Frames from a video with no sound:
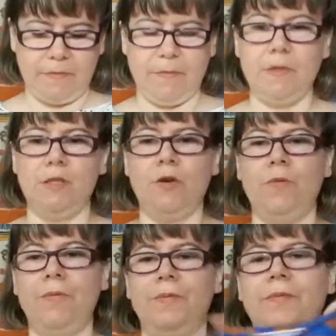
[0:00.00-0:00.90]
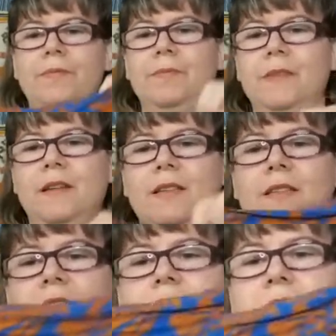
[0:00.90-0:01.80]
So
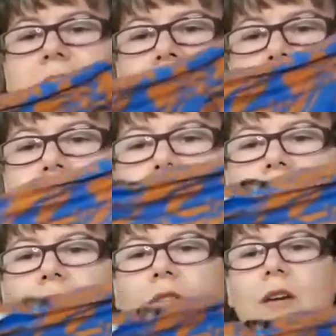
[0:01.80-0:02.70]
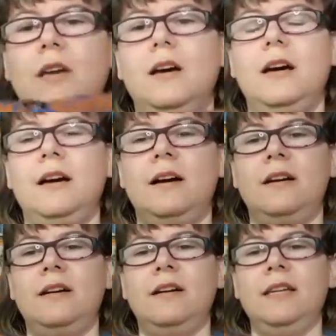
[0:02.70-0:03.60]
this is the front.
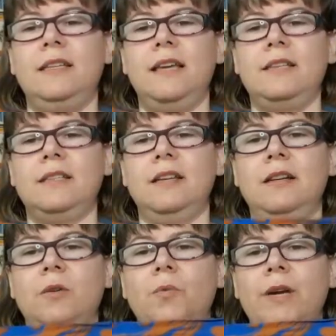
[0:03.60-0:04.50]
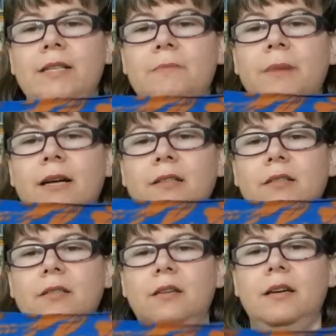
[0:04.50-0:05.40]
It has here the waistband,
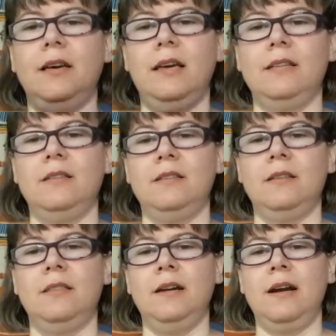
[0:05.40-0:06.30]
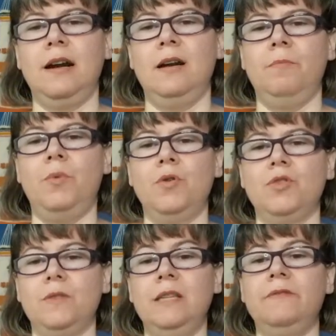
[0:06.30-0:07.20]
and there are
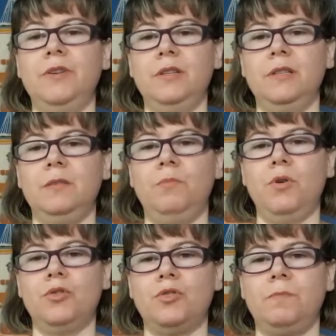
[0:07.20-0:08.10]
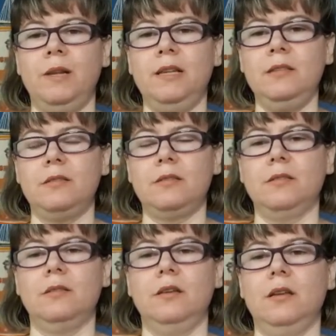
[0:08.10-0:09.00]
inverted box splits,
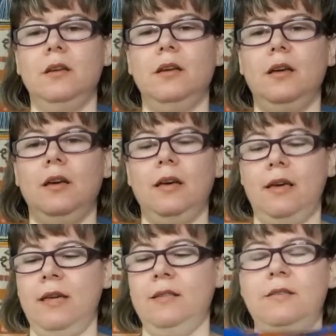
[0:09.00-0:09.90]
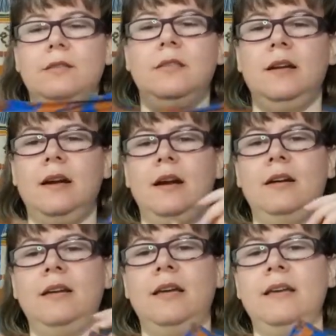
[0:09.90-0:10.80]
and
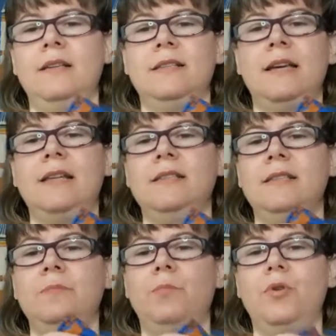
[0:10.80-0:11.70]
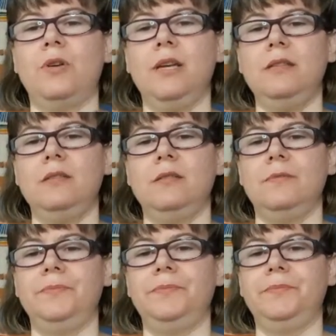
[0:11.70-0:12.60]
there are side seam pockets,
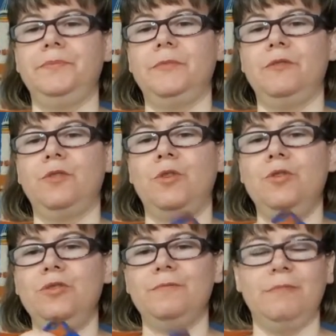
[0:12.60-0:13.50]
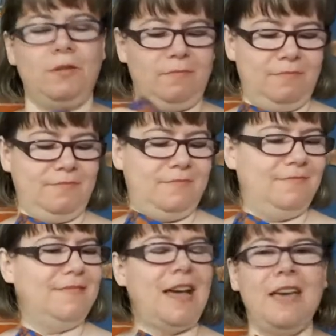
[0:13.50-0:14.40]
of course.
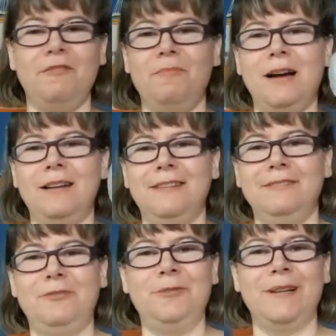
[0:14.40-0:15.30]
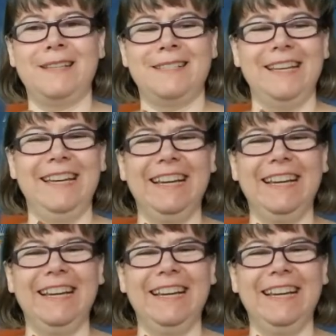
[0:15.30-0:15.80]
I have a bag for Rexy